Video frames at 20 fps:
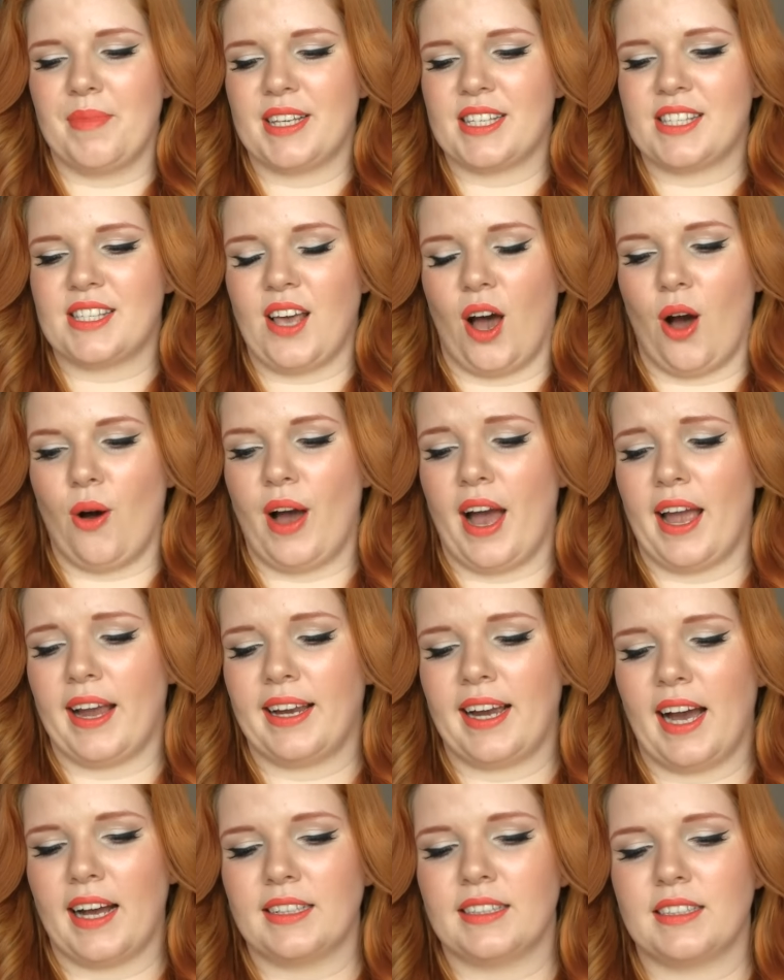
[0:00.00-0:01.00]
So I
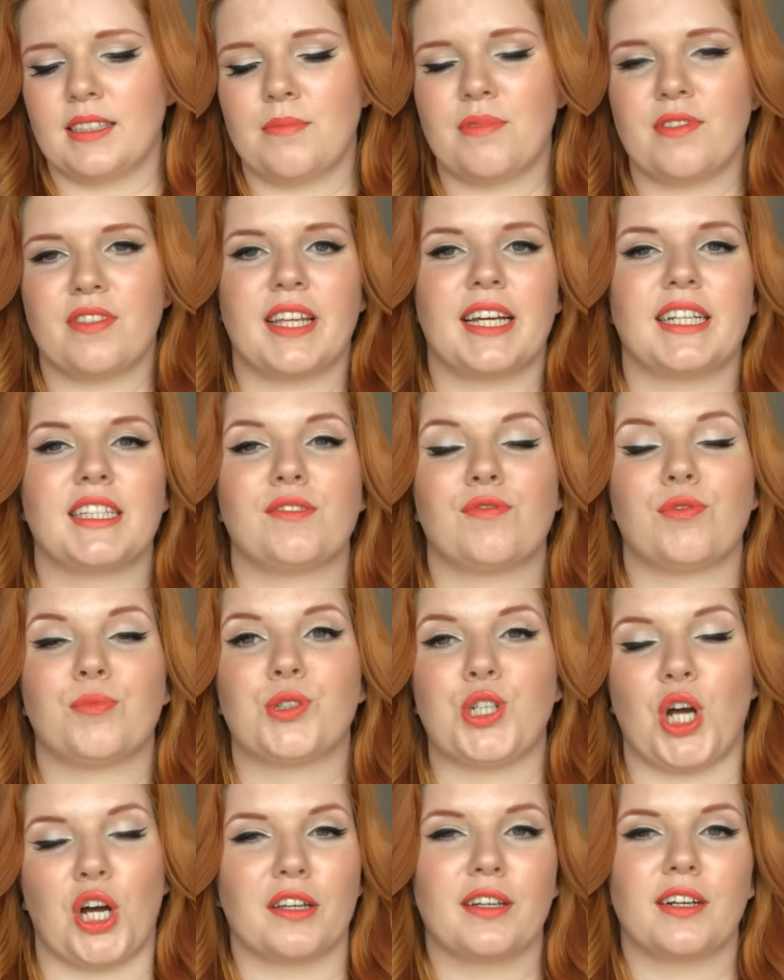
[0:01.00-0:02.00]
got some things from
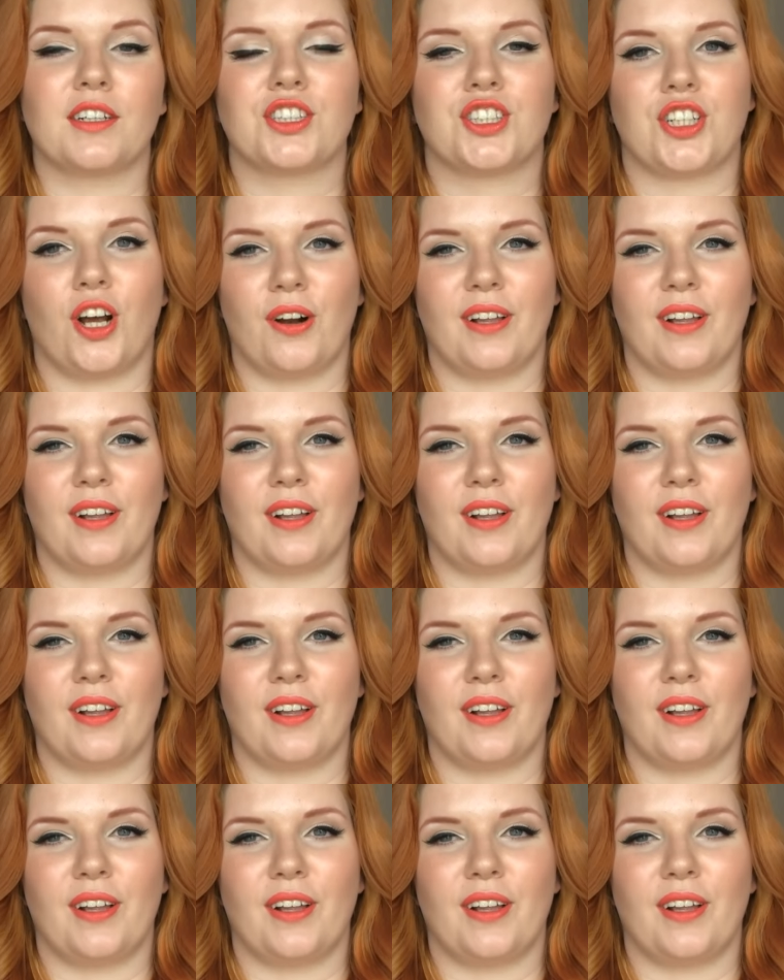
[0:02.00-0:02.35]
Charlotte